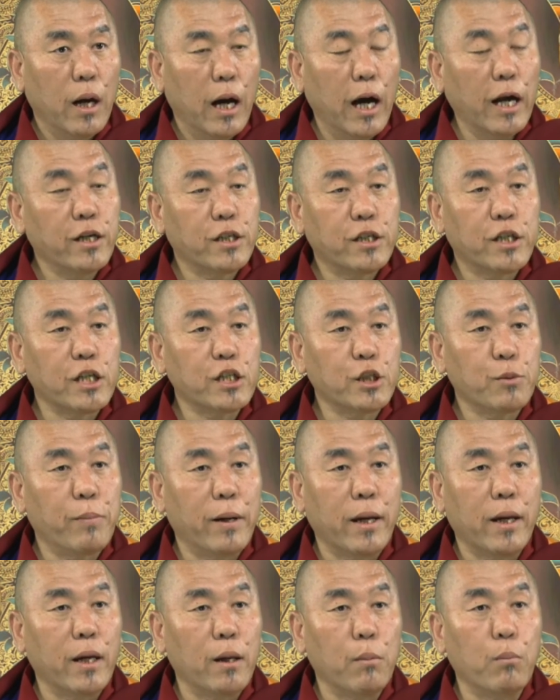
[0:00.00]
untouched
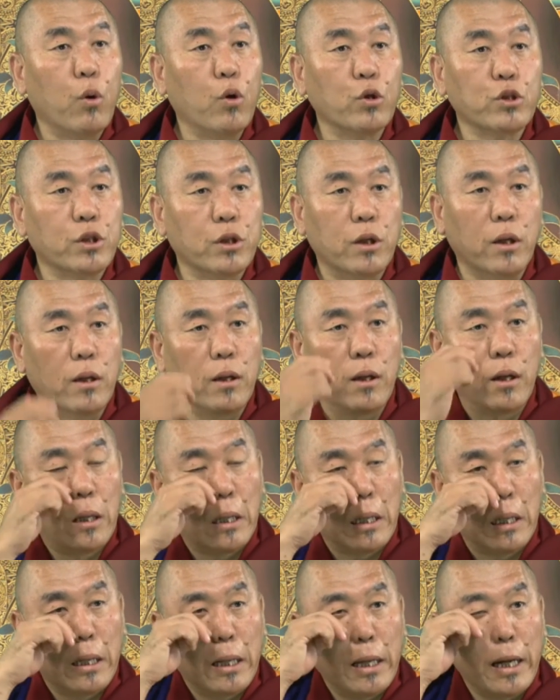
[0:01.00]
by emotional
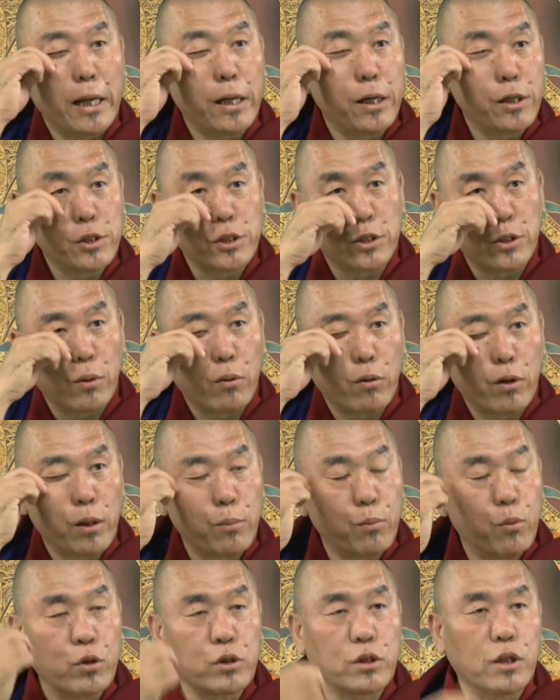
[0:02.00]
energy or
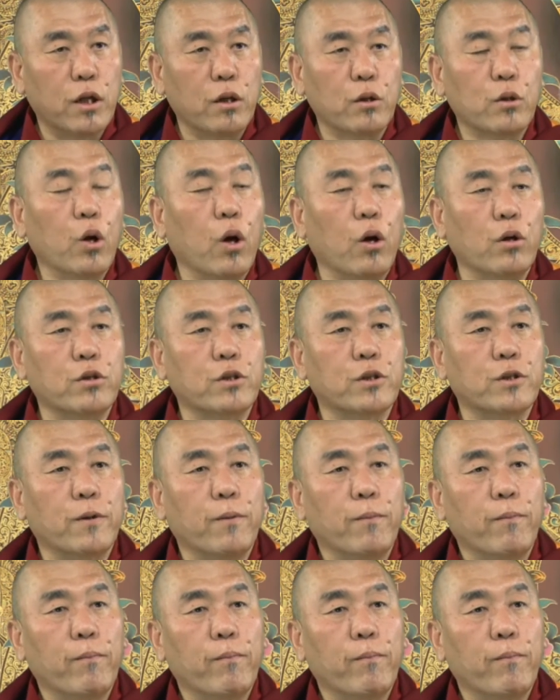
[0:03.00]
emotional thoughts.